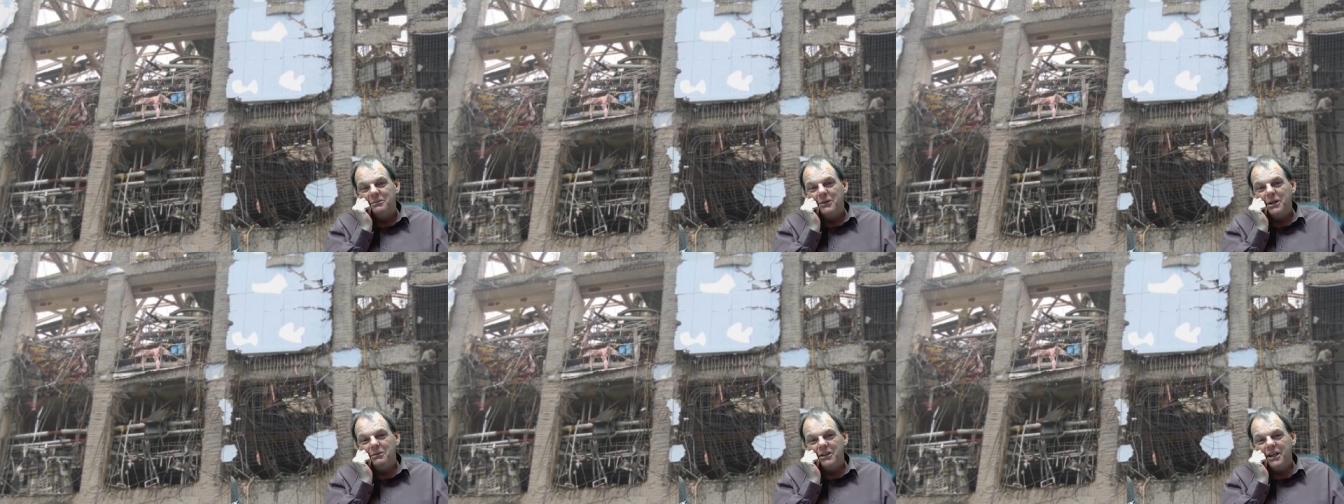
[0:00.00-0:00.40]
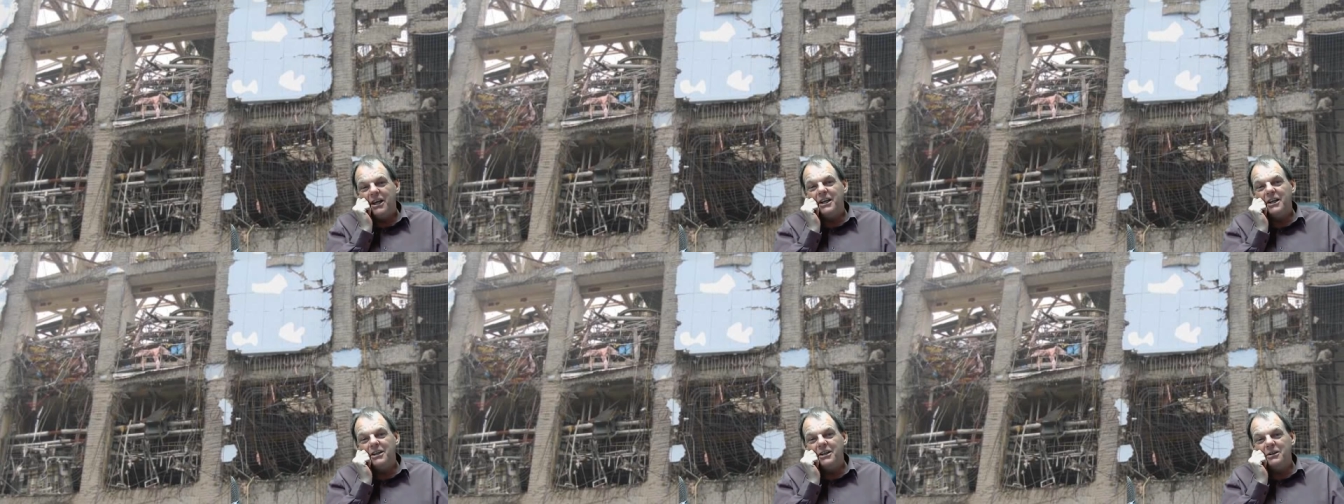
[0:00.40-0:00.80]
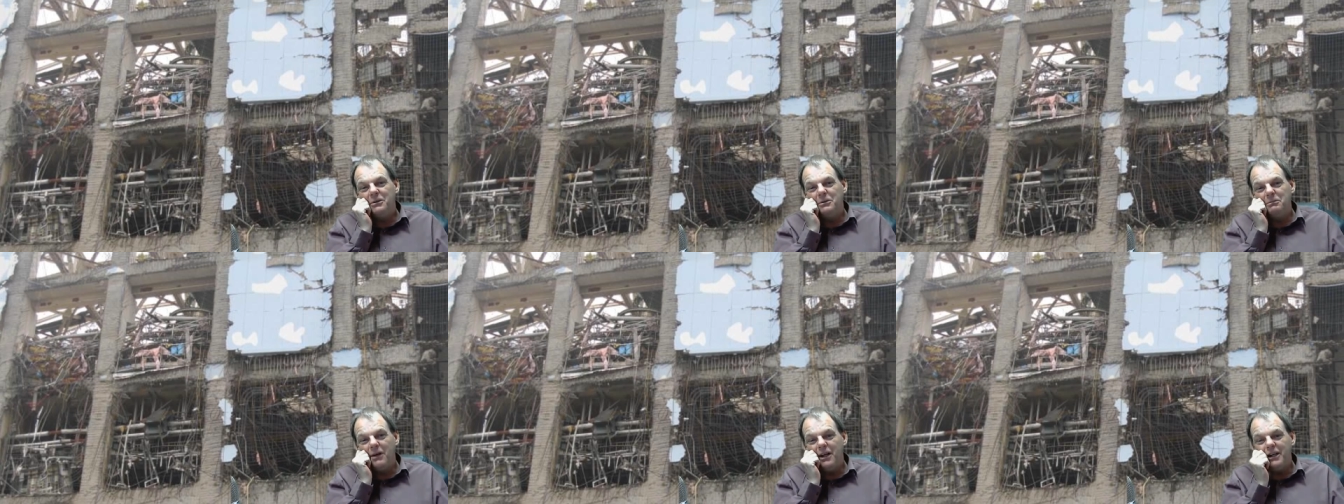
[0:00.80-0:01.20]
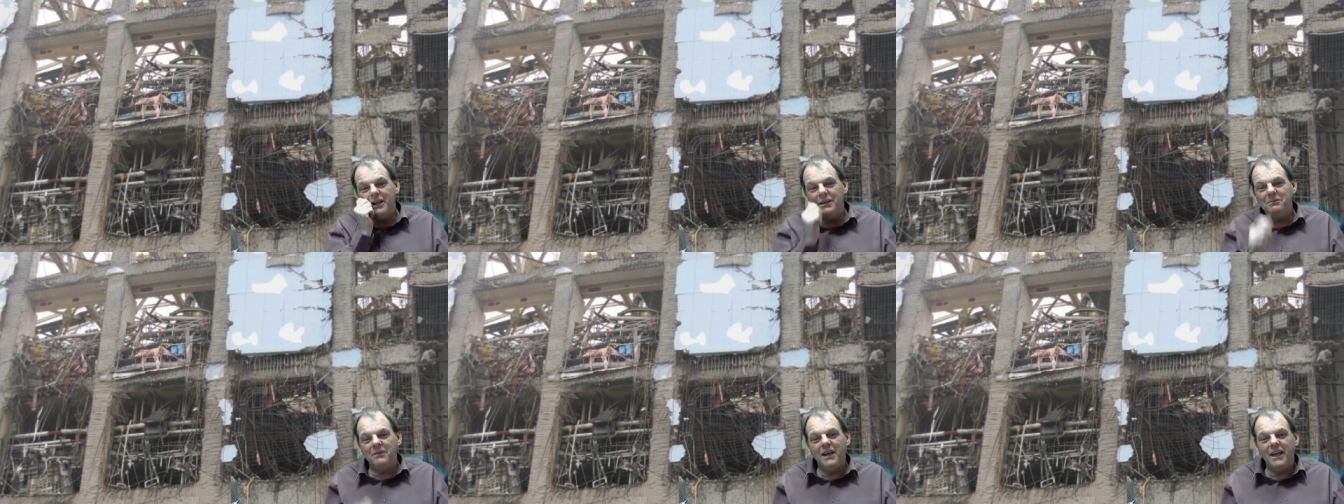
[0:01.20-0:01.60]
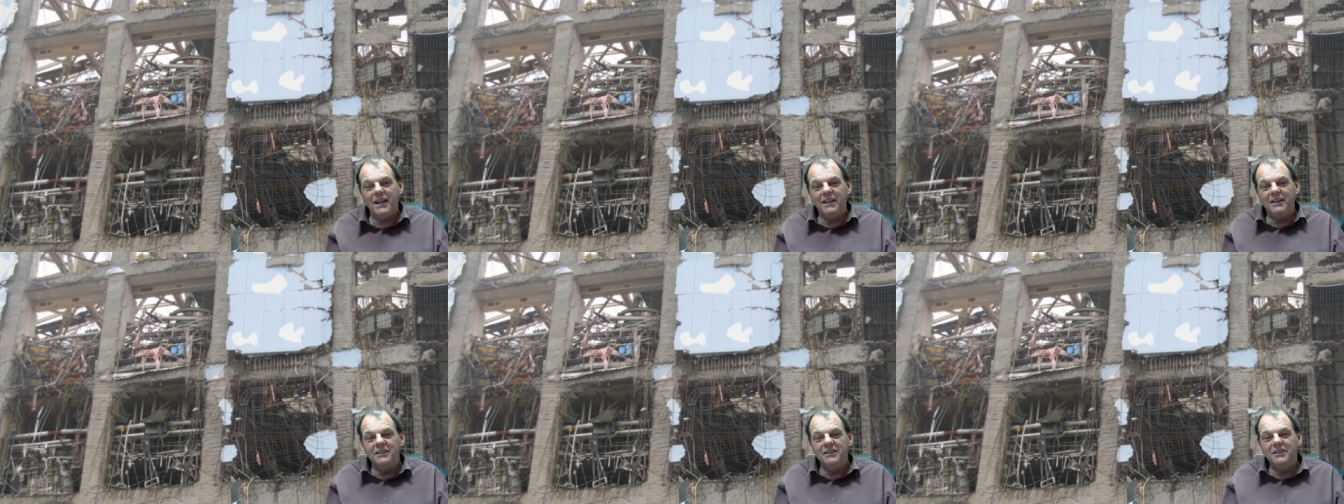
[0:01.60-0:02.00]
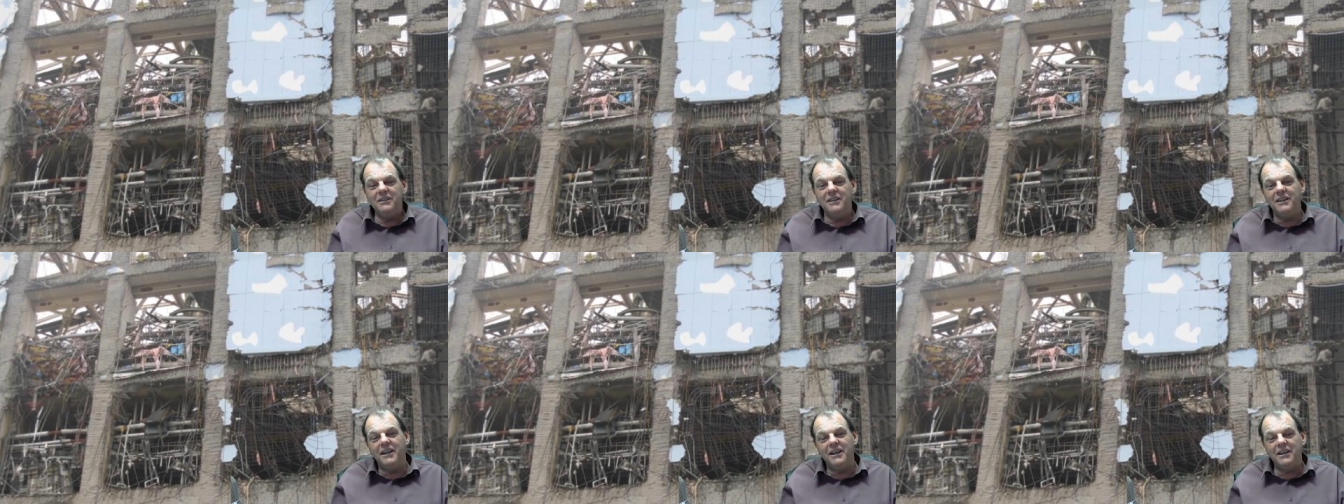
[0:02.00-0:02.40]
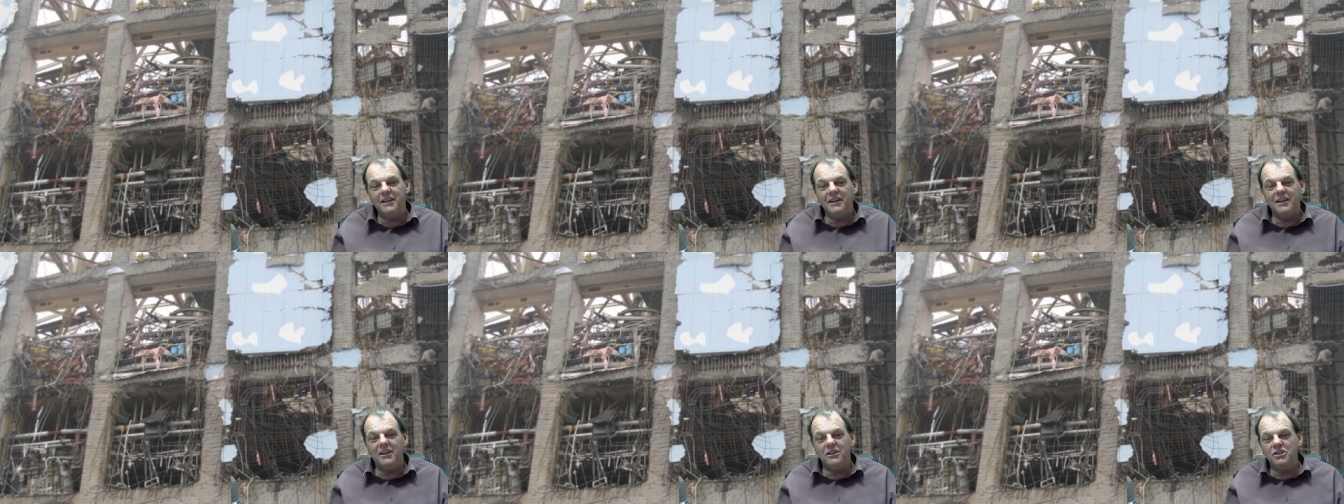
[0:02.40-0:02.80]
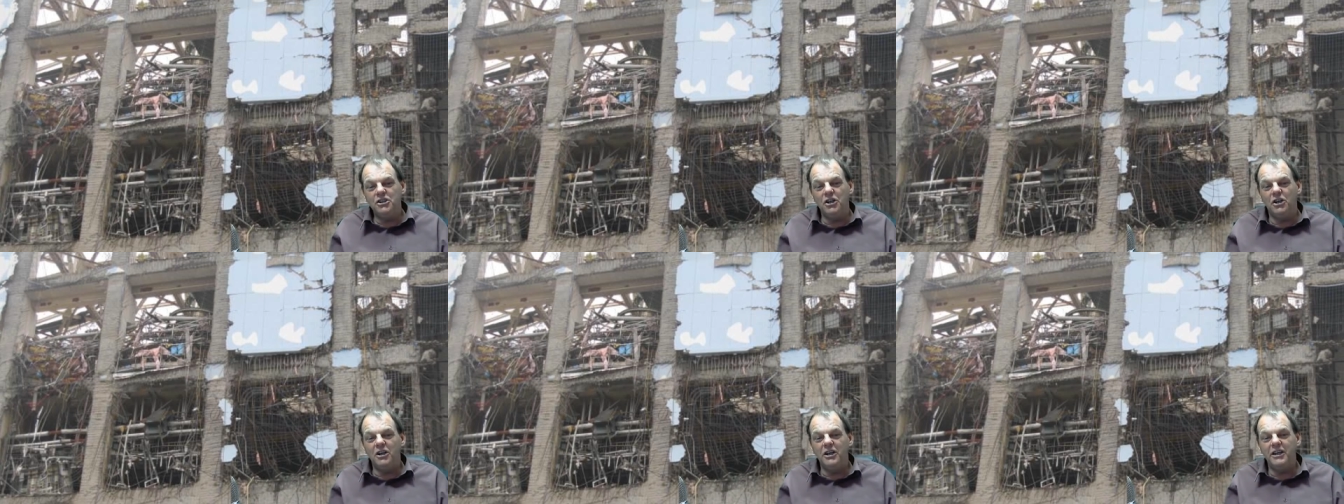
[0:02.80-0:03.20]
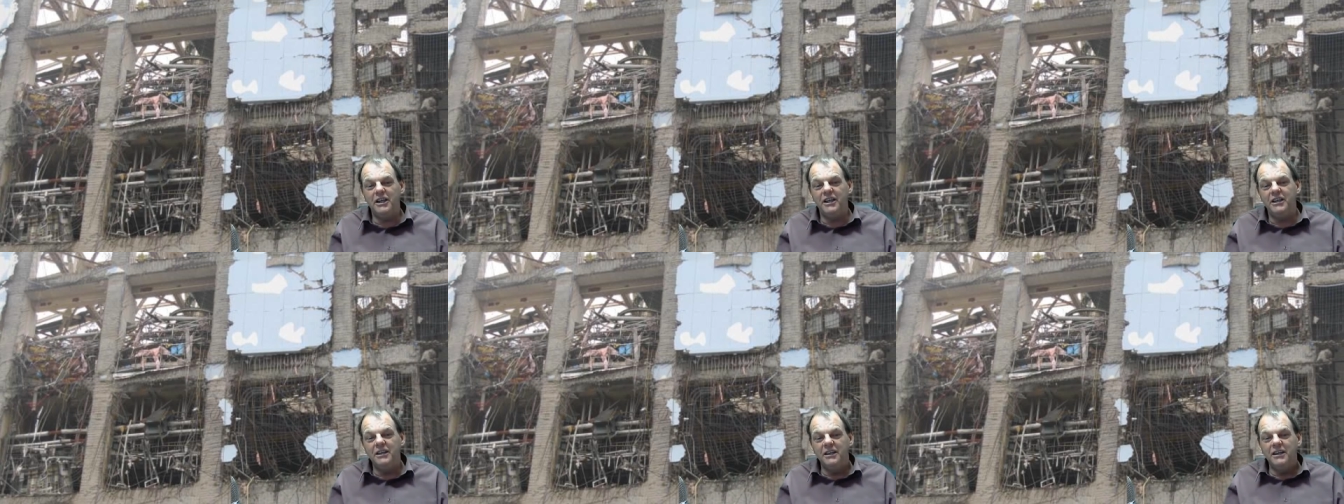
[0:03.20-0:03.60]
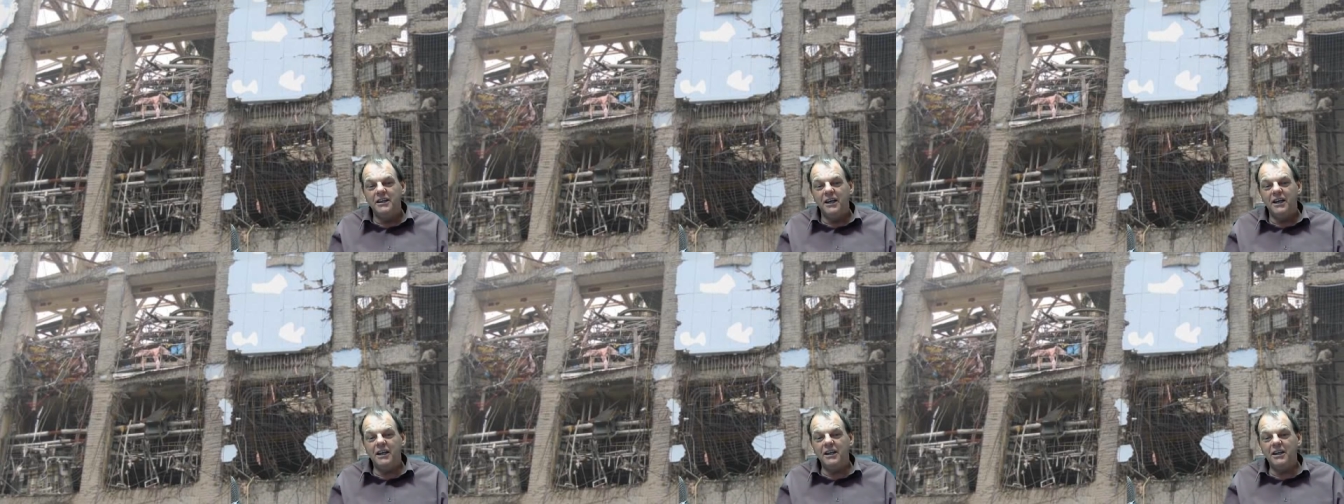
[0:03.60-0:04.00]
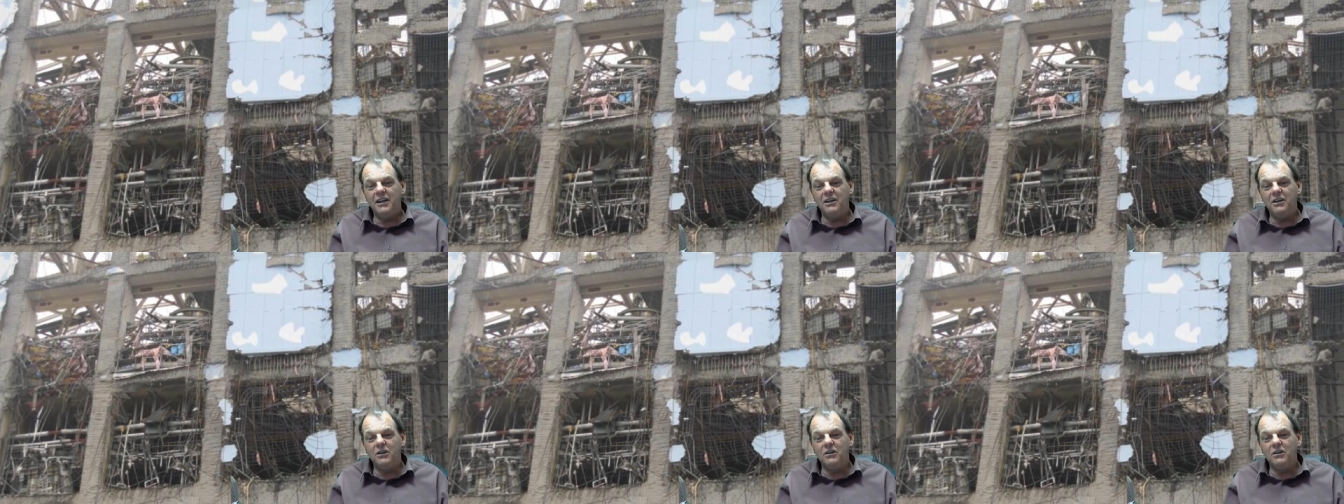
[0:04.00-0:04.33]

maybe you got in there with molly maid you can get it all shiny and it'll